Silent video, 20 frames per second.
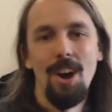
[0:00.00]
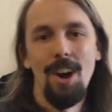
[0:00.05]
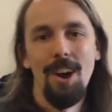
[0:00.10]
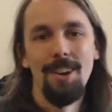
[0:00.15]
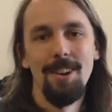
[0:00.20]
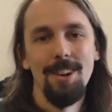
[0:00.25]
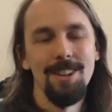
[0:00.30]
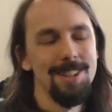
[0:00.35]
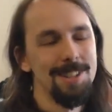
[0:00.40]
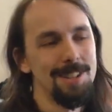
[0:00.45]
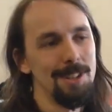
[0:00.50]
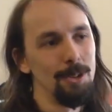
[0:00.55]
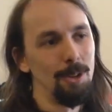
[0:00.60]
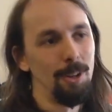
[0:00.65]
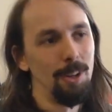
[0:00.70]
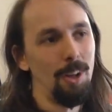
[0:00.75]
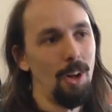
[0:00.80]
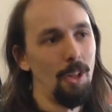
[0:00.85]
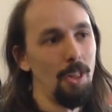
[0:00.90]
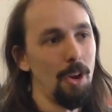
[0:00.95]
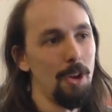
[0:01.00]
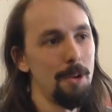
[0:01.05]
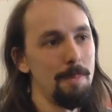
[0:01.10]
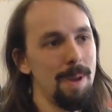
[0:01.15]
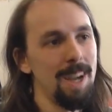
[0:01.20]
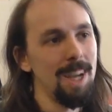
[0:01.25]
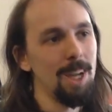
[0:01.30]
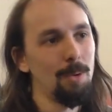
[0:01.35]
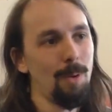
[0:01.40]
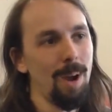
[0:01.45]
No, not at all. Although
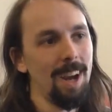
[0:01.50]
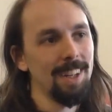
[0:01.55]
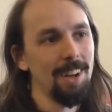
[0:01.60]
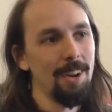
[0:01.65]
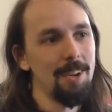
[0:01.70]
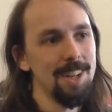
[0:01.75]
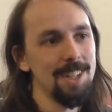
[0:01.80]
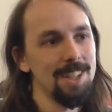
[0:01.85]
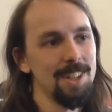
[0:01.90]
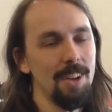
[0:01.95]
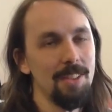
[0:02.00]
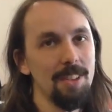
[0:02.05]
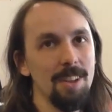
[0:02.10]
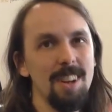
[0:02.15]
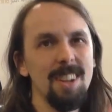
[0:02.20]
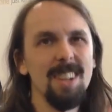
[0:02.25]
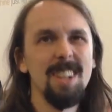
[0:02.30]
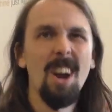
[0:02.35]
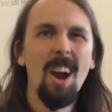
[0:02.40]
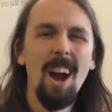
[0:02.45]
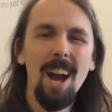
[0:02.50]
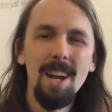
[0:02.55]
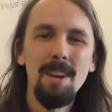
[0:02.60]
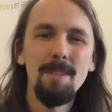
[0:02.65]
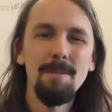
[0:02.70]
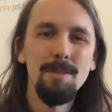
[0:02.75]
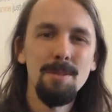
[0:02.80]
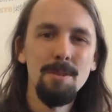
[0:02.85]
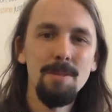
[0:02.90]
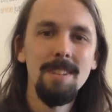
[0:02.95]
me and Quang know each other kind
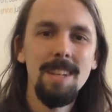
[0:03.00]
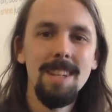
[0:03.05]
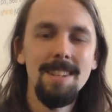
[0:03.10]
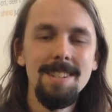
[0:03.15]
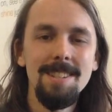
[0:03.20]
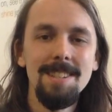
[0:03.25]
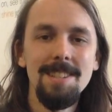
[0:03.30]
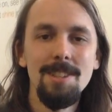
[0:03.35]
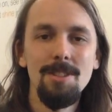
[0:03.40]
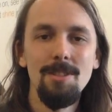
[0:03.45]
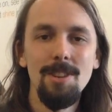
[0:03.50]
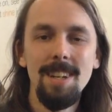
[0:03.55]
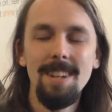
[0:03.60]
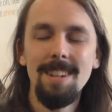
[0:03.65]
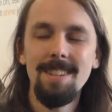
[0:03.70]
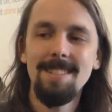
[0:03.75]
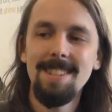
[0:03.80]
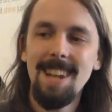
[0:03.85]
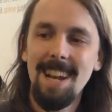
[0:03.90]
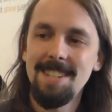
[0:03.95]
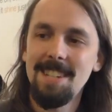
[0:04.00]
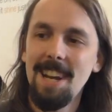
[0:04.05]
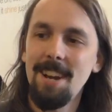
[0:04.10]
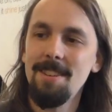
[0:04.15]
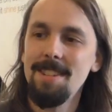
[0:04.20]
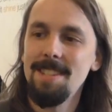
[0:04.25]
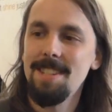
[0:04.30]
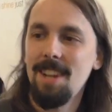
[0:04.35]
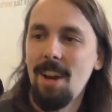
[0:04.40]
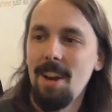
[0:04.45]
of through the industry.
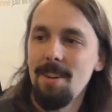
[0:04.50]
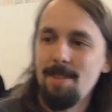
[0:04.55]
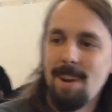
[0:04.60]
Tashan's kind